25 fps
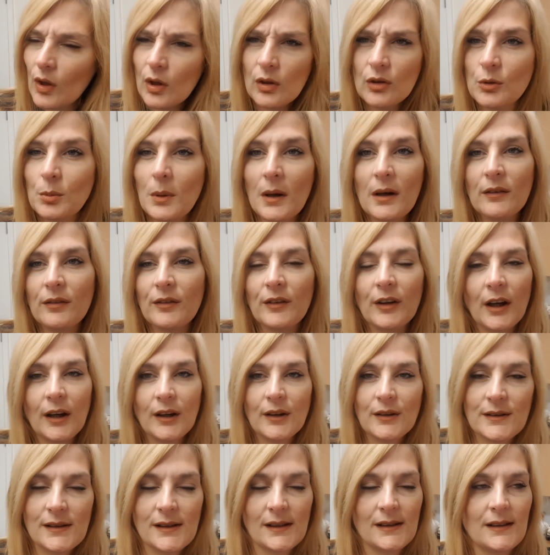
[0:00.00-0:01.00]
12th night
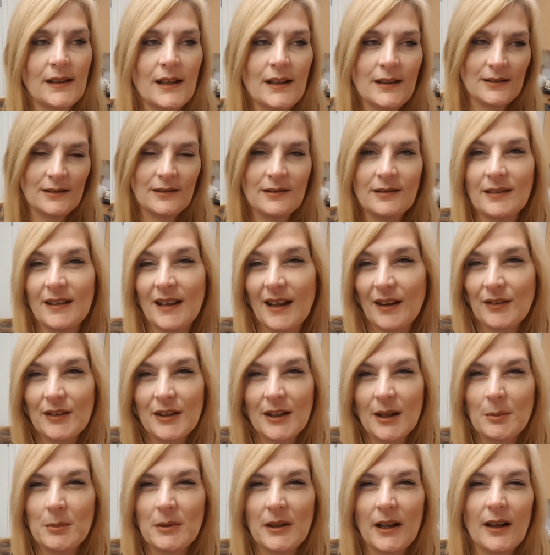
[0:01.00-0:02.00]
on Sunday, and they have to
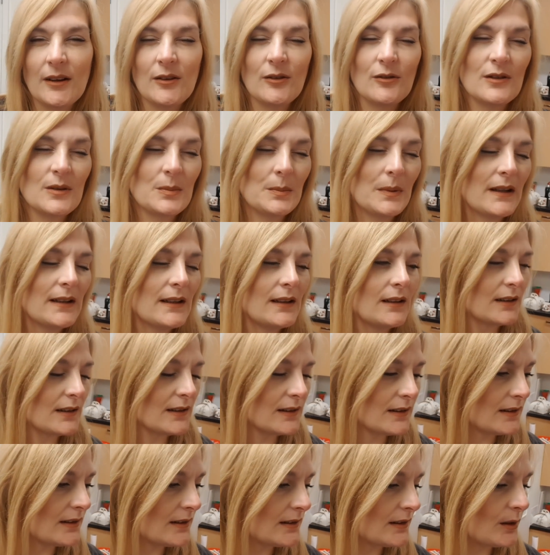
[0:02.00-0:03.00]
come down or it's bad luck,
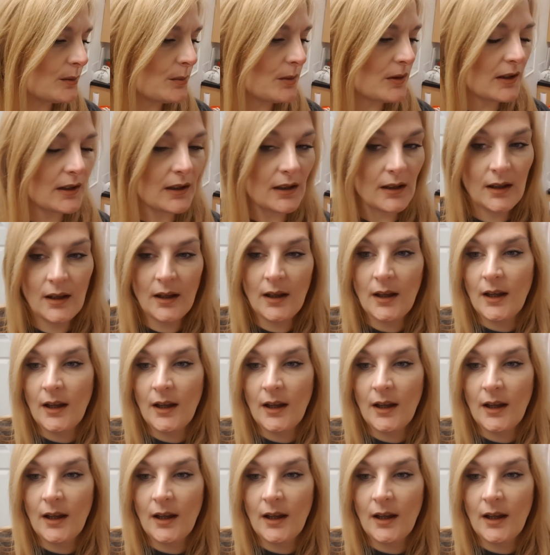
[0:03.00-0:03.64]
isn't it, type thing.